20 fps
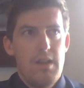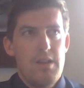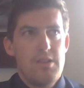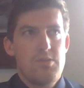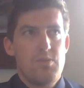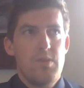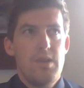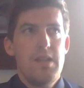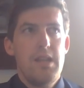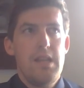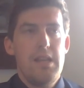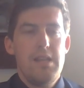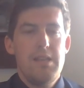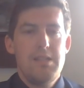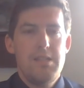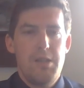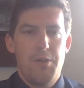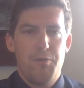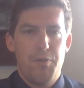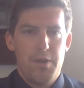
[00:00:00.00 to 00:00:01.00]
it's really
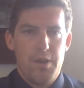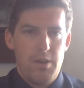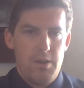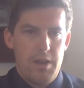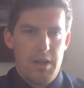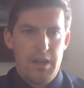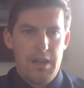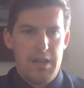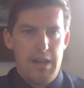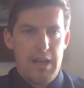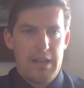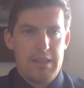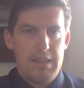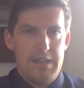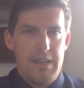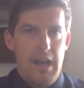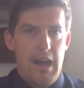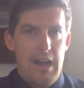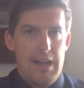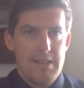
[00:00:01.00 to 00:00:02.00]
easy for you to connect the
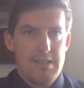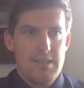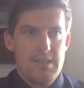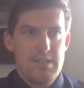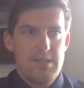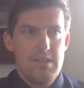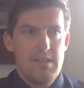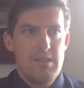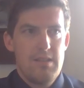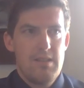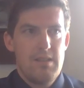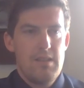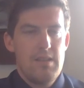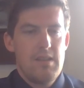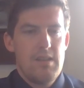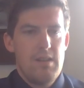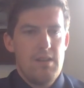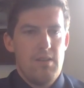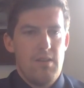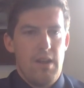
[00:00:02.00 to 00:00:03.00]
dots
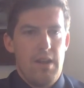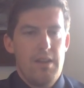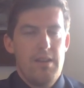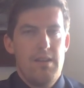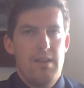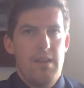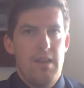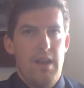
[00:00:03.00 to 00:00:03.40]
right?